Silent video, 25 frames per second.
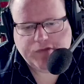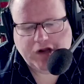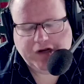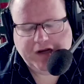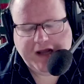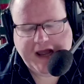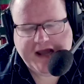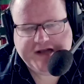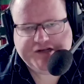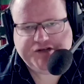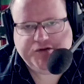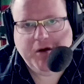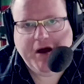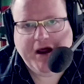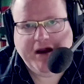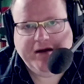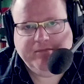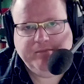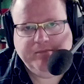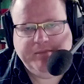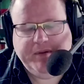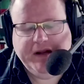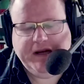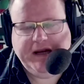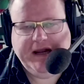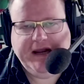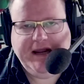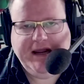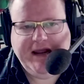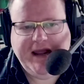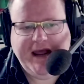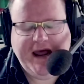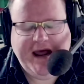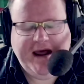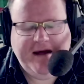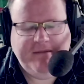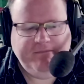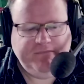Last one, Billy.
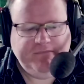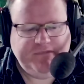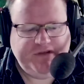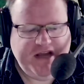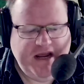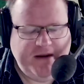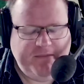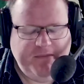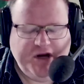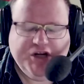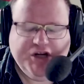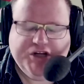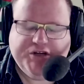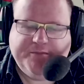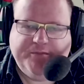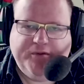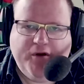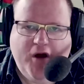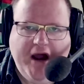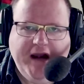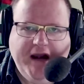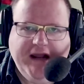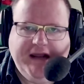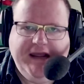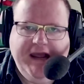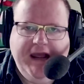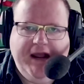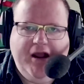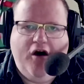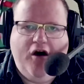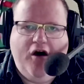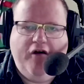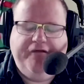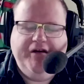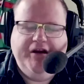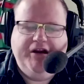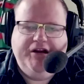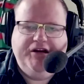10 minutes prior to
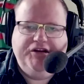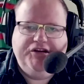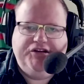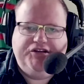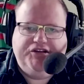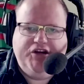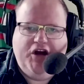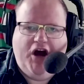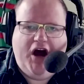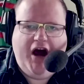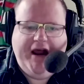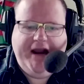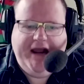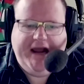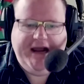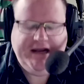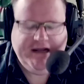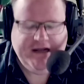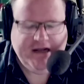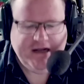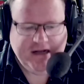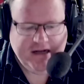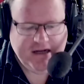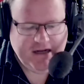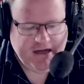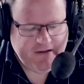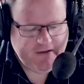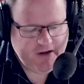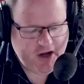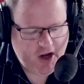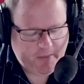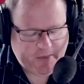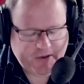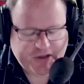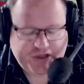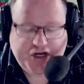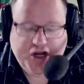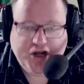kick-off in a decider, the
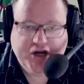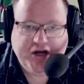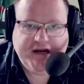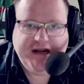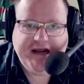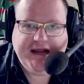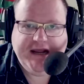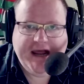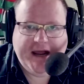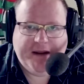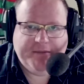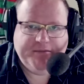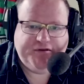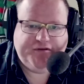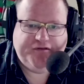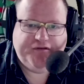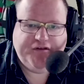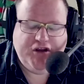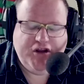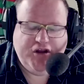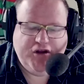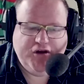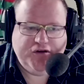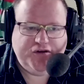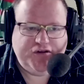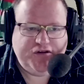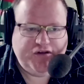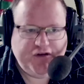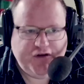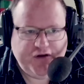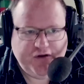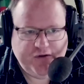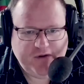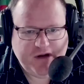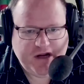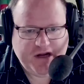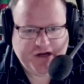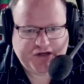opportunity comes for you
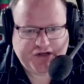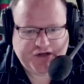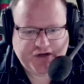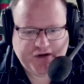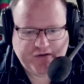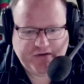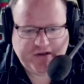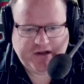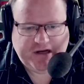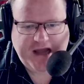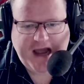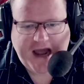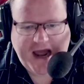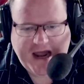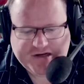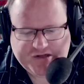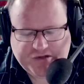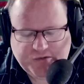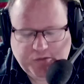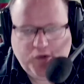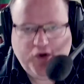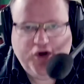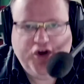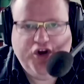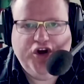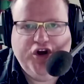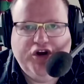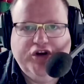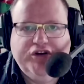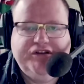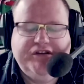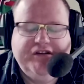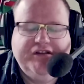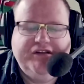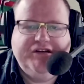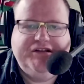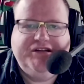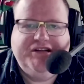to issue the last word
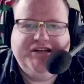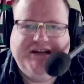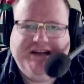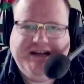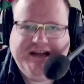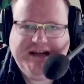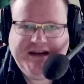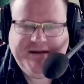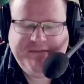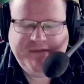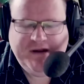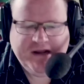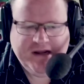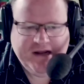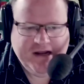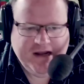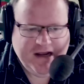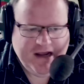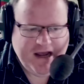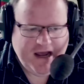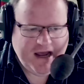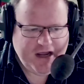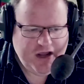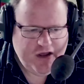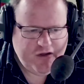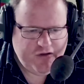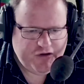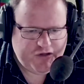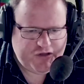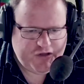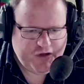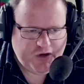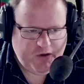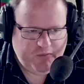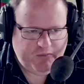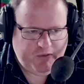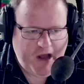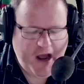to the team. Are you the
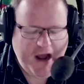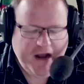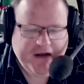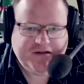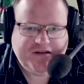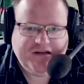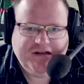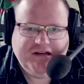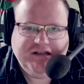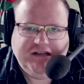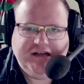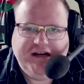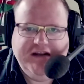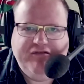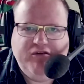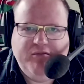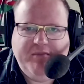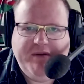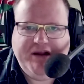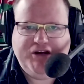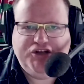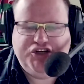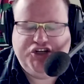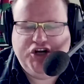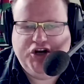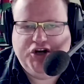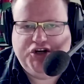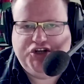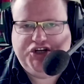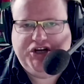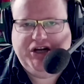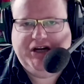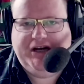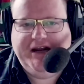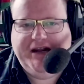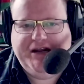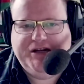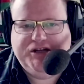sort of bloke to deliver big
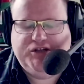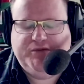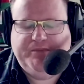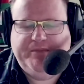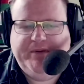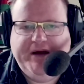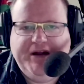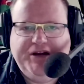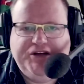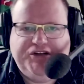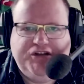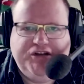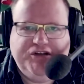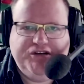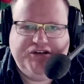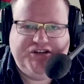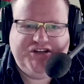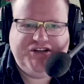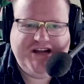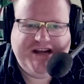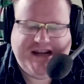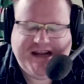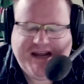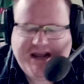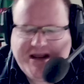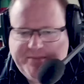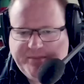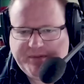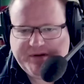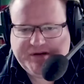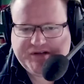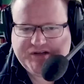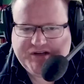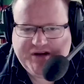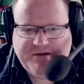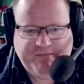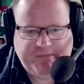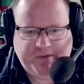Churchillian speeches? Do you keep it
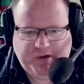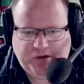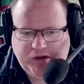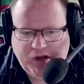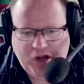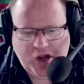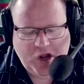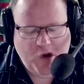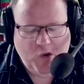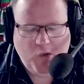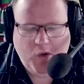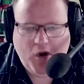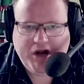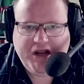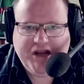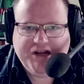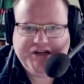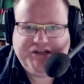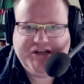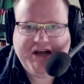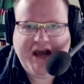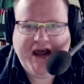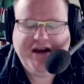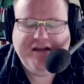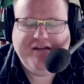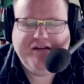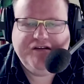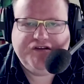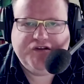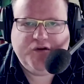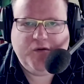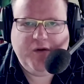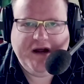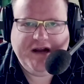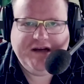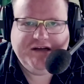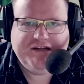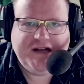simple? What do you say to this
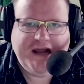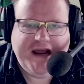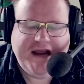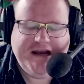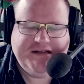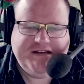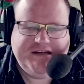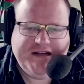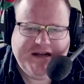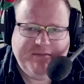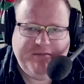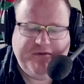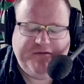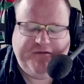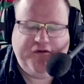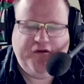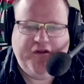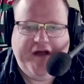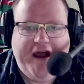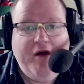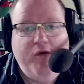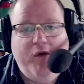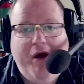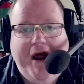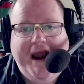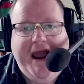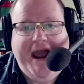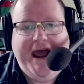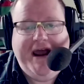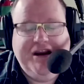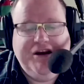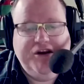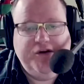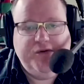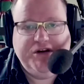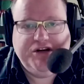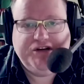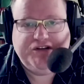Queensland team before they run out
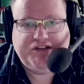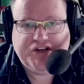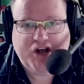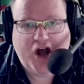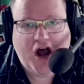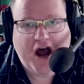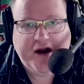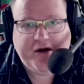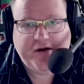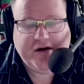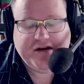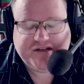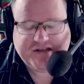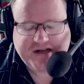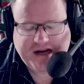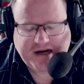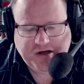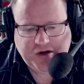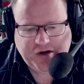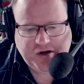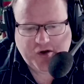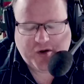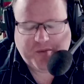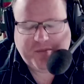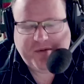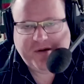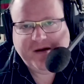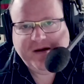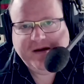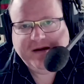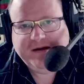into a decider at Suncorp?